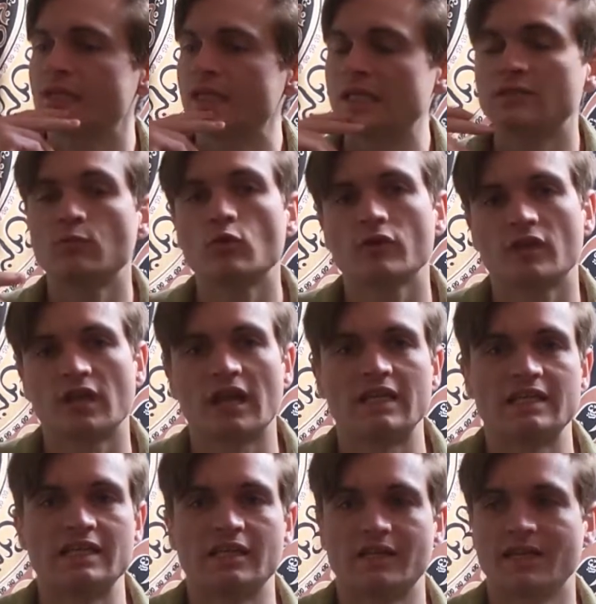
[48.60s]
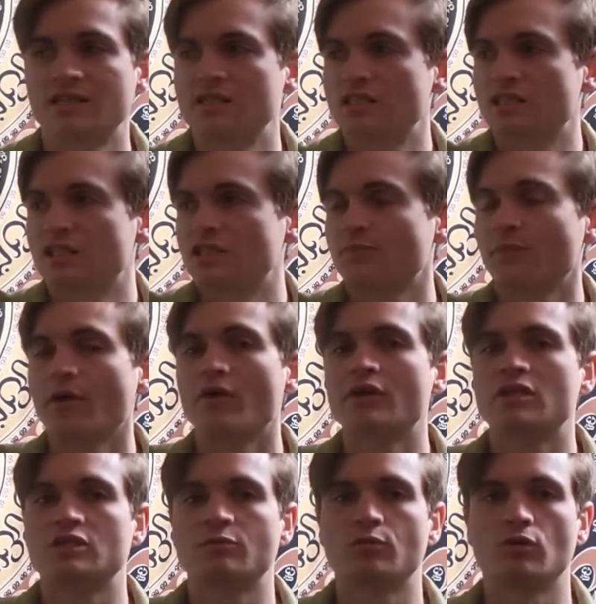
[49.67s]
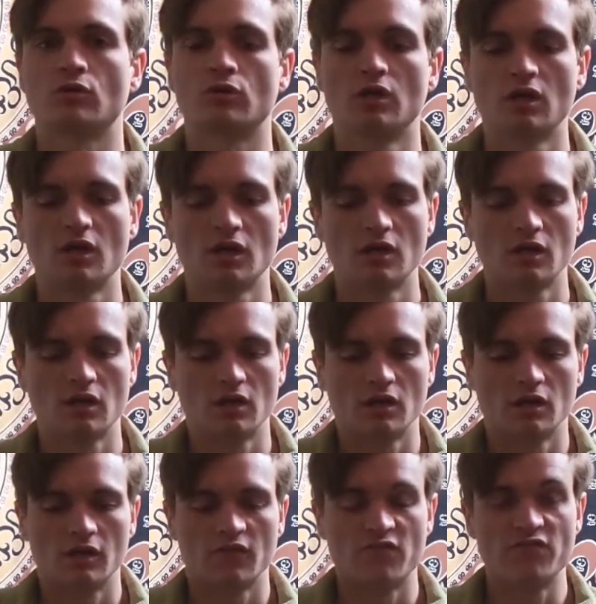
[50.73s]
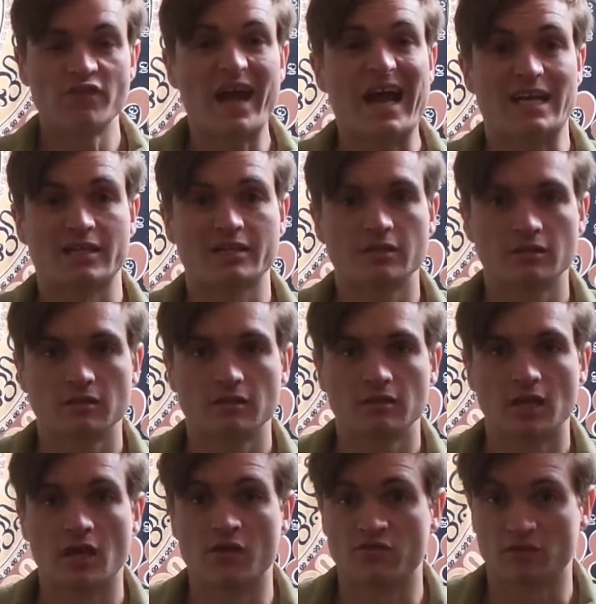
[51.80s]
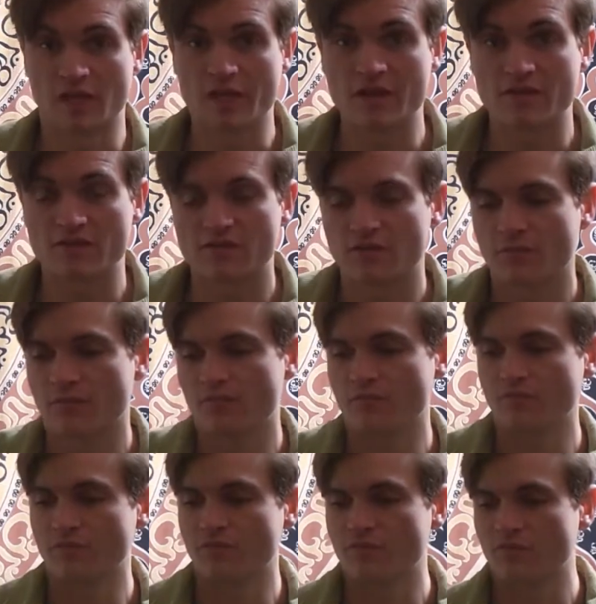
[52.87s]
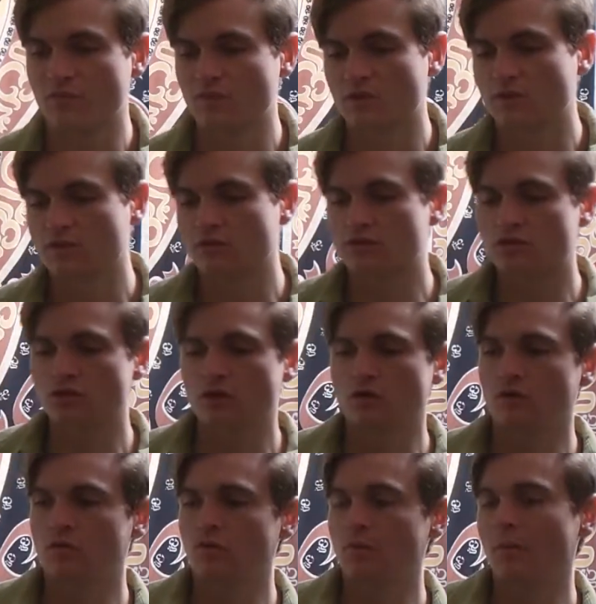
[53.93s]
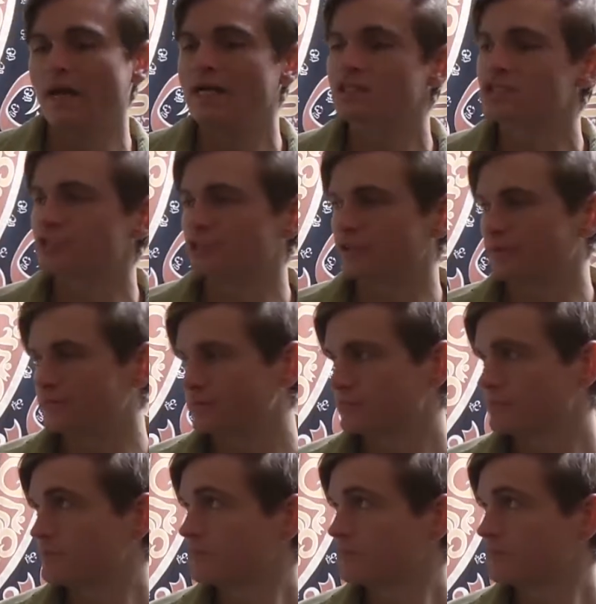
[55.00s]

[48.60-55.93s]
And it's more than an idea, it's an experienceable fact of life. So imagine